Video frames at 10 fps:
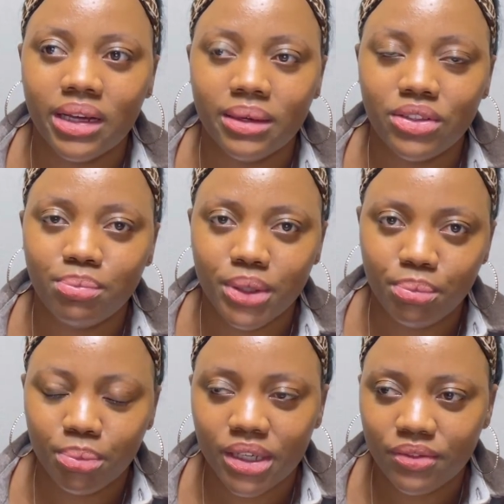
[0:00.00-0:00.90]
just being
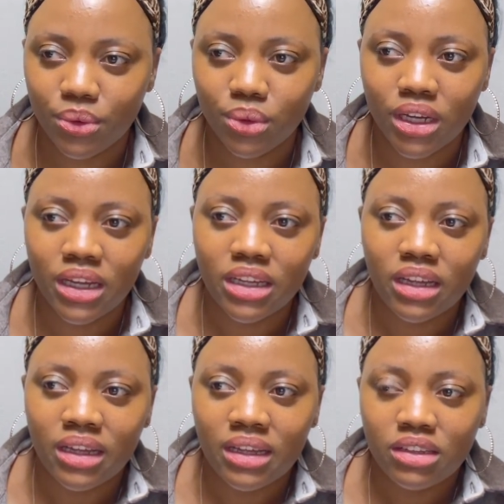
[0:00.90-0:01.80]
prepared for
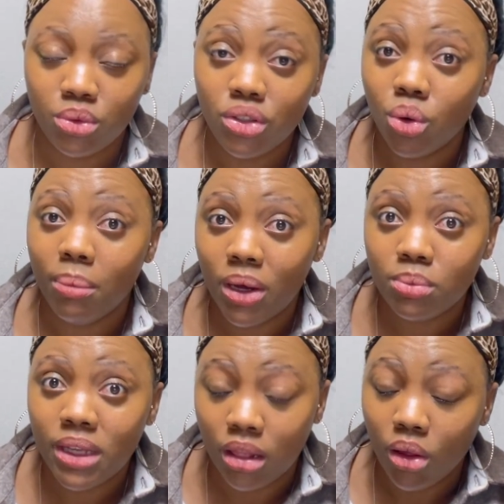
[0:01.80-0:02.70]
doing your about
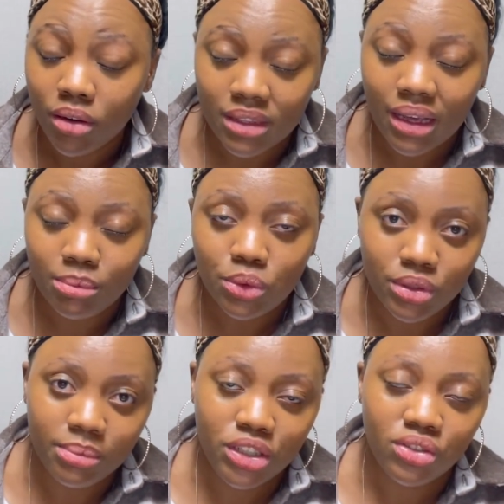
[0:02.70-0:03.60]
me a lot of times. So put
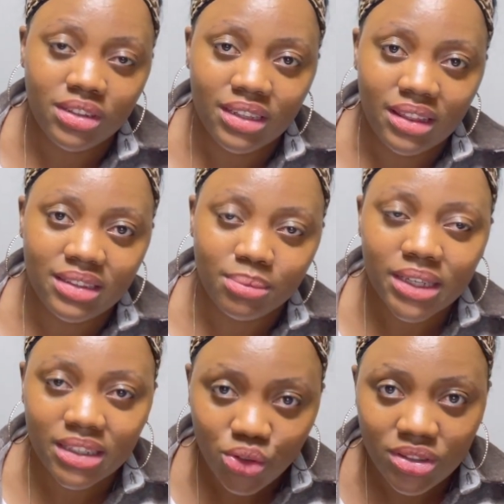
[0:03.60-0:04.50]
some interesting things, make
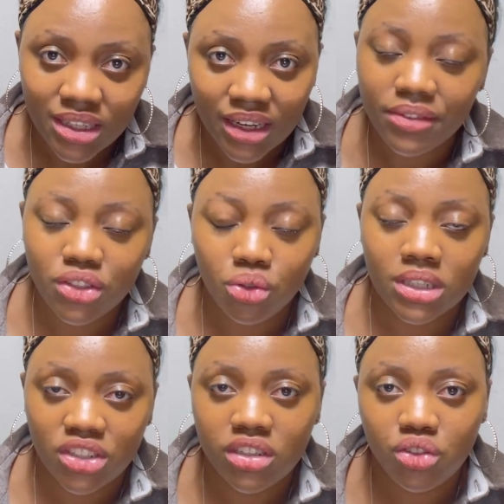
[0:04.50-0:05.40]
it interesting enough that you can
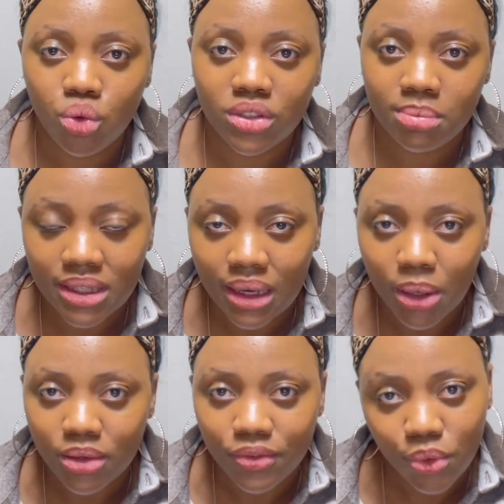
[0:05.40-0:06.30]
actually enjoy speaking
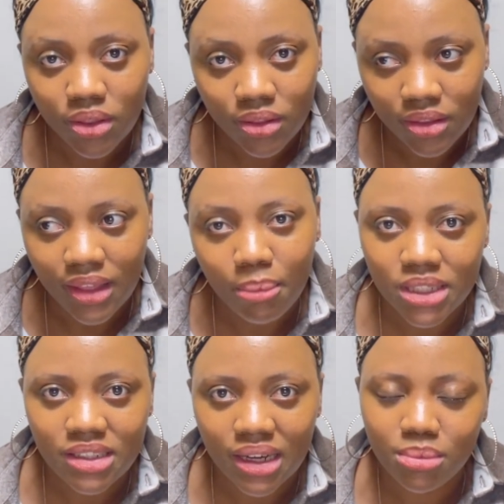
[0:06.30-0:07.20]
about it for that
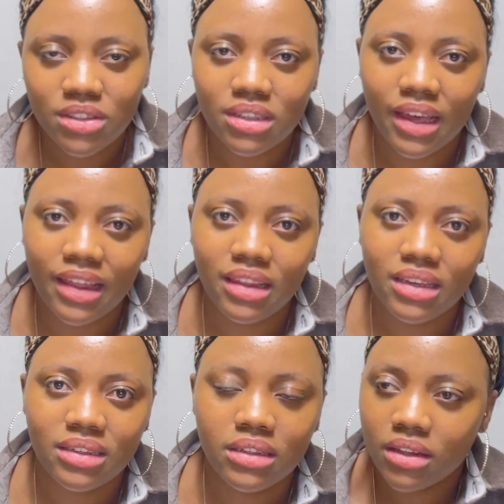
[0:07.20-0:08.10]
many times. And
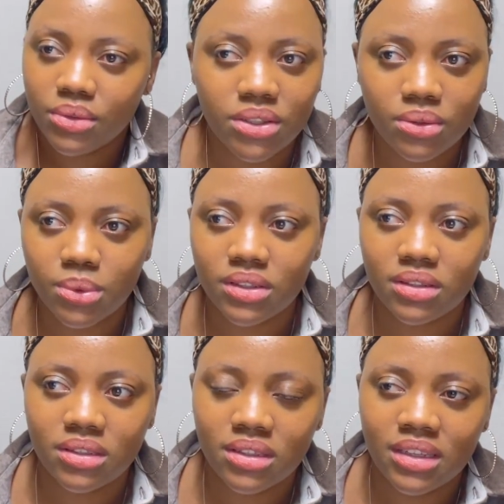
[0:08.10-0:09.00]
then yeah, the rest was,
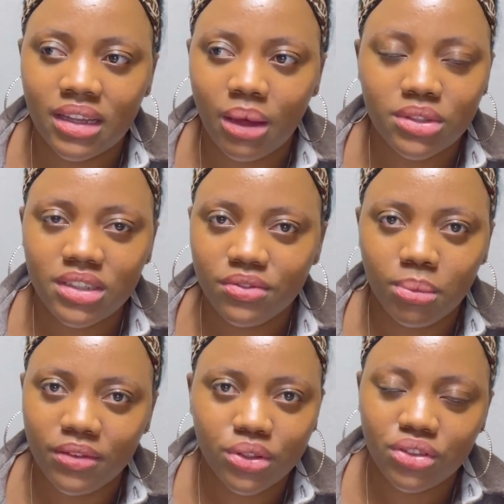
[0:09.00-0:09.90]
that was it for
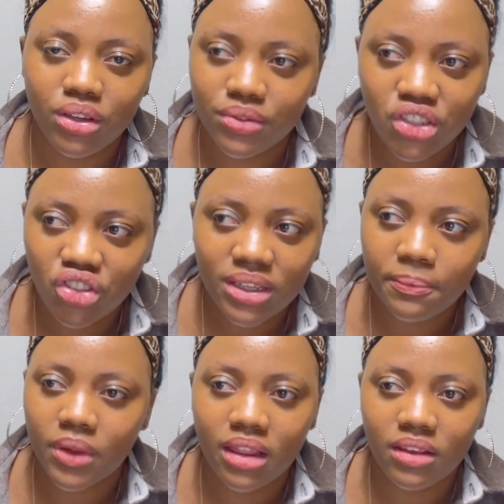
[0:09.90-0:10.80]
my first day of
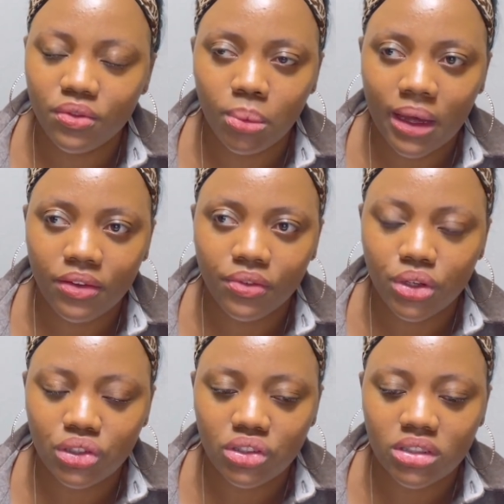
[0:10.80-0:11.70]
teaching. And then for my
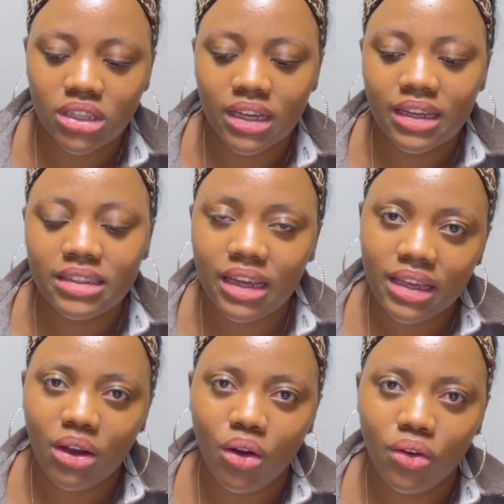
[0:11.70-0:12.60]
first day
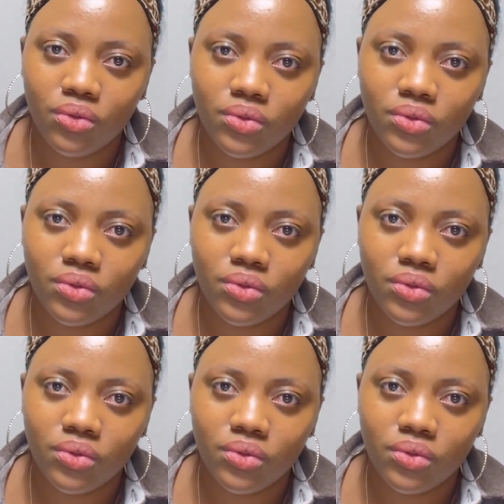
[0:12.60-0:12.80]
of